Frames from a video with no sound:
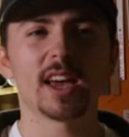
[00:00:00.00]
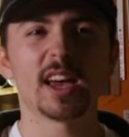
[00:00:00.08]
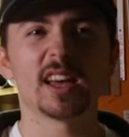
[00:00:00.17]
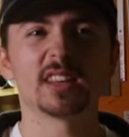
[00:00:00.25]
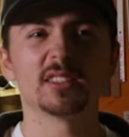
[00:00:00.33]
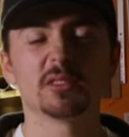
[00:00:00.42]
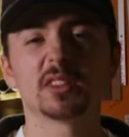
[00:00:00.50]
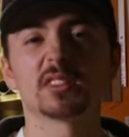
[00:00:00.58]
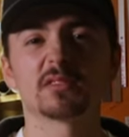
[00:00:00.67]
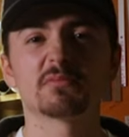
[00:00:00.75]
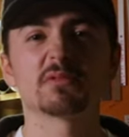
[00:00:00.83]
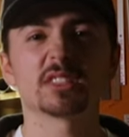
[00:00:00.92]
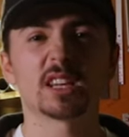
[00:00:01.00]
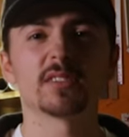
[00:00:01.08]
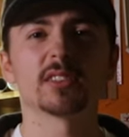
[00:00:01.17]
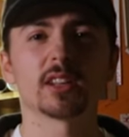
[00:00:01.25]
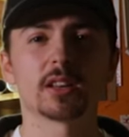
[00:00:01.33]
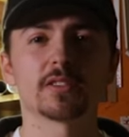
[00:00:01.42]
and you can
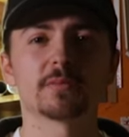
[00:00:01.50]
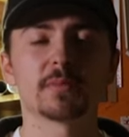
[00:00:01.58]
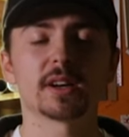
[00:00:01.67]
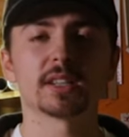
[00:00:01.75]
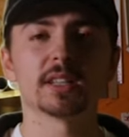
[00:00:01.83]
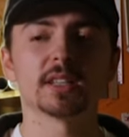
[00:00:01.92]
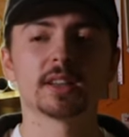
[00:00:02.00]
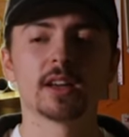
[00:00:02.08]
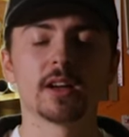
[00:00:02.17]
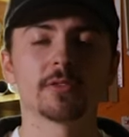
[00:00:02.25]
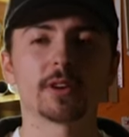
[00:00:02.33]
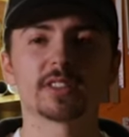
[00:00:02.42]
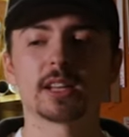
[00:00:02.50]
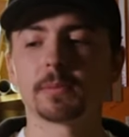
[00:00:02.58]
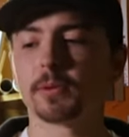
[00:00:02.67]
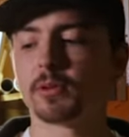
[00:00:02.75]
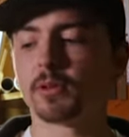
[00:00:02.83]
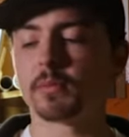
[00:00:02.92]
save a lot of money. For
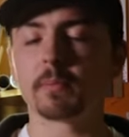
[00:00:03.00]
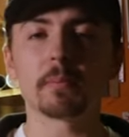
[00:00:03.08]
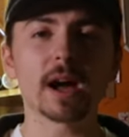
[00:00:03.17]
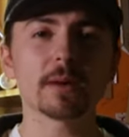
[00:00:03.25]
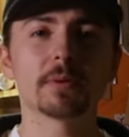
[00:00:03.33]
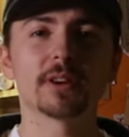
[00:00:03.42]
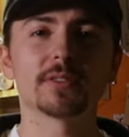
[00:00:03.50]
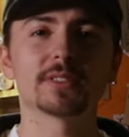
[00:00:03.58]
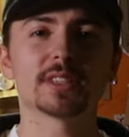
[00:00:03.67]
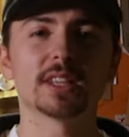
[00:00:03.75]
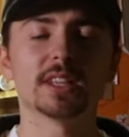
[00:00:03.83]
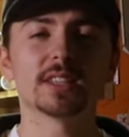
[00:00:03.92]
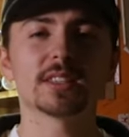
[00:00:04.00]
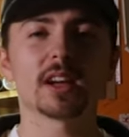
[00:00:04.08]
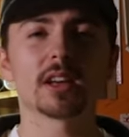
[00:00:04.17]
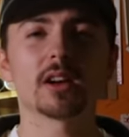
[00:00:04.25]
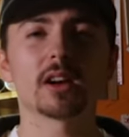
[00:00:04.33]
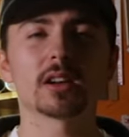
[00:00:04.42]
example, my pair of skis,
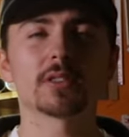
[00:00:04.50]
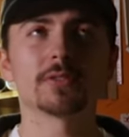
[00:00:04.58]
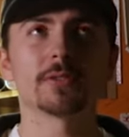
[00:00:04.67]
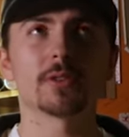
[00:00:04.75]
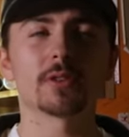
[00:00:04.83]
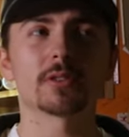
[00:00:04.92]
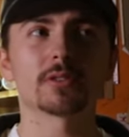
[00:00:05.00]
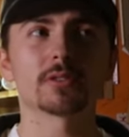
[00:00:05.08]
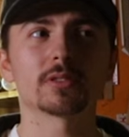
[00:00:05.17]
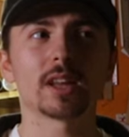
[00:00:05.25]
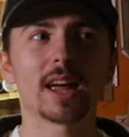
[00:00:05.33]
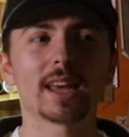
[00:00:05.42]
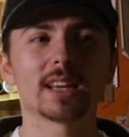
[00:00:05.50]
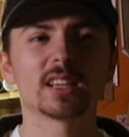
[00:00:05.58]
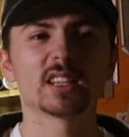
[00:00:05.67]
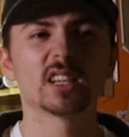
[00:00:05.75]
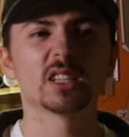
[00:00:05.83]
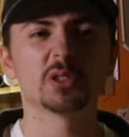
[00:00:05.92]
I got it for like
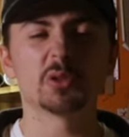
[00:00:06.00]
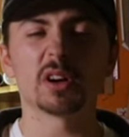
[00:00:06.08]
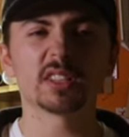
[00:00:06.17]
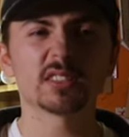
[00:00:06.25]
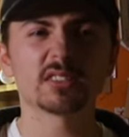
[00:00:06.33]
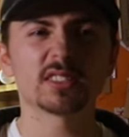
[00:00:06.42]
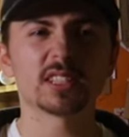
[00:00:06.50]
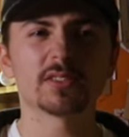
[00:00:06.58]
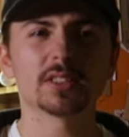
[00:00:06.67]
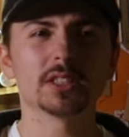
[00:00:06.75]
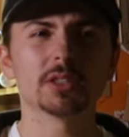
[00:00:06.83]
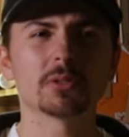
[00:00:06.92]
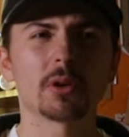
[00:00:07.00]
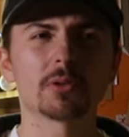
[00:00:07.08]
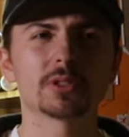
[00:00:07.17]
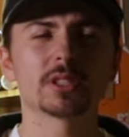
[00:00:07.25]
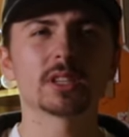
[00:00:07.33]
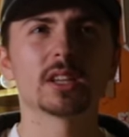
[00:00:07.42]
270
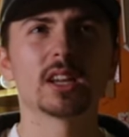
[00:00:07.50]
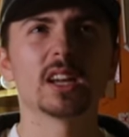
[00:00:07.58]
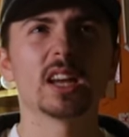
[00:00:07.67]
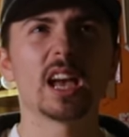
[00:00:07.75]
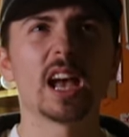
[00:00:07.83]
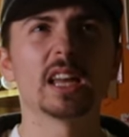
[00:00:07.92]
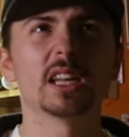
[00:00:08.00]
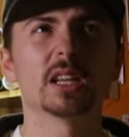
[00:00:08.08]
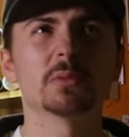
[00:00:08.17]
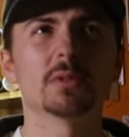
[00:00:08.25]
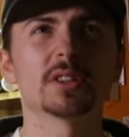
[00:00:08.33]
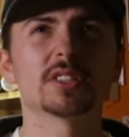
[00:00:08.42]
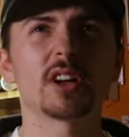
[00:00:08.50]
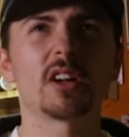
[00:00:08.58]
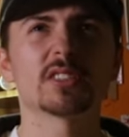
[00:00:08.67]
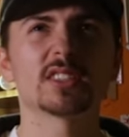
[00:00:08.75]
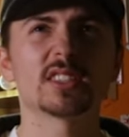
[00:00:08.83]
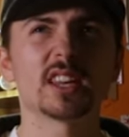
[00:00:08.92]
euros and it was
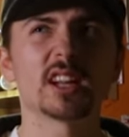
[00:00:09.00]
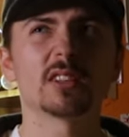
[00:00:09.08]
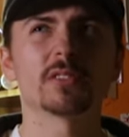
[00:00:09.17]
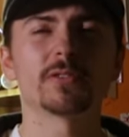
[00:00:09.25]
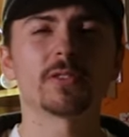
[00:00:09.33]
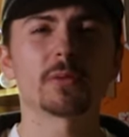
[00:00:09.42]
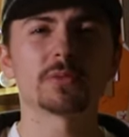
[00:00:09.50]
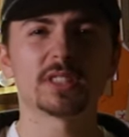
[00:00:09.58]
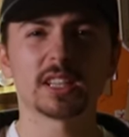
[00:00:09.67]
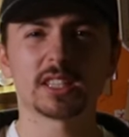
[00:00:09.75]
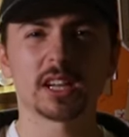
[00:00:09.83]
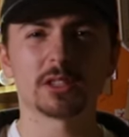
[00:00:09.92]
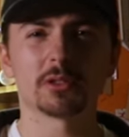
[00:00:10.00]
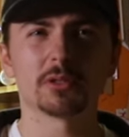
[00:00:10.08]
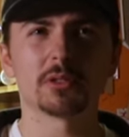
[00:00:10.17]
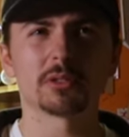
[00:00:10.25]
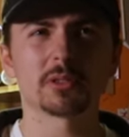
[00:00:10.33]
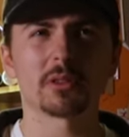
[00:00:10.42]
on sale from 600
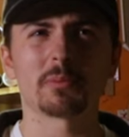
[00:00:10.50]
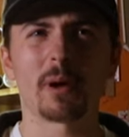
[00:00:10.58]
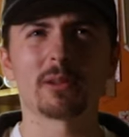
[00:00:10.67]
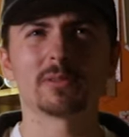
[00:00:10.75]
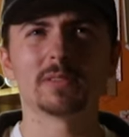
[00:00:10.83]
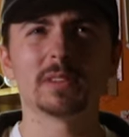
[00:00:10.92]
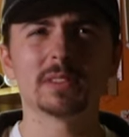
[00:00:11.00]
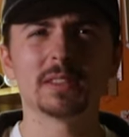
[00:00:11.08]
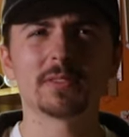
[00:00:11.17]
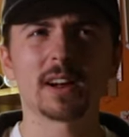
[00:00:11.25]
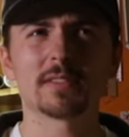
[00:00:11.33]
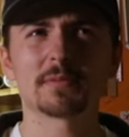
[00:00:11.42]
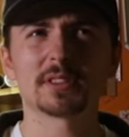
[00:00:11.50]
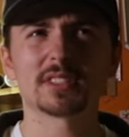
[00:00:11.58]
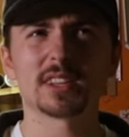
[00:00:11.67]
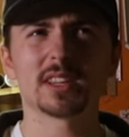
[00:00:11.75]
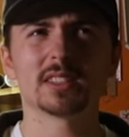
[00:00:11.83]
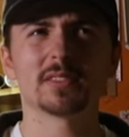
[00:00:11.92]
euros or about 55%
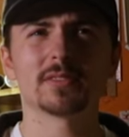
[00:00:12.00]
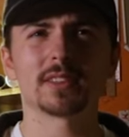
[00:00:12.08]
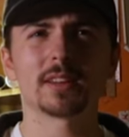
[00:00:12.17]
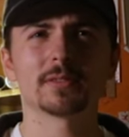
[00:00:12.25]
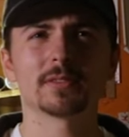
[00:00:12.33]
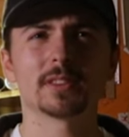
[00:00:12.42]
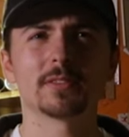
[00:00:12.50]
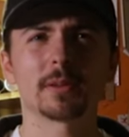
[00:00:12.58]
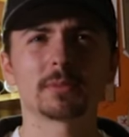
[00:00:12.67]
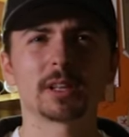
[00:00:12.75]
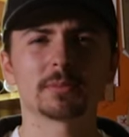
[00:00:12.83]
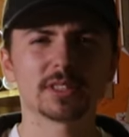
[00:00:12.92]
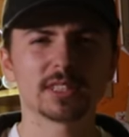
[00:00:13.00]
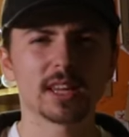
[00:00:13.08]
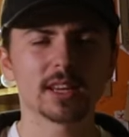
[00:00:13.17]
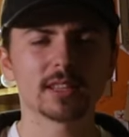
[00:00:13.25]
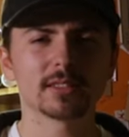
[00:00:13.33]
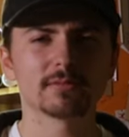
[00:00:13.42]
if, if I'm not
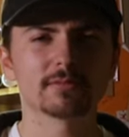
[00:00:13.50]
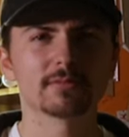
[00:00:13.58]
mistaken.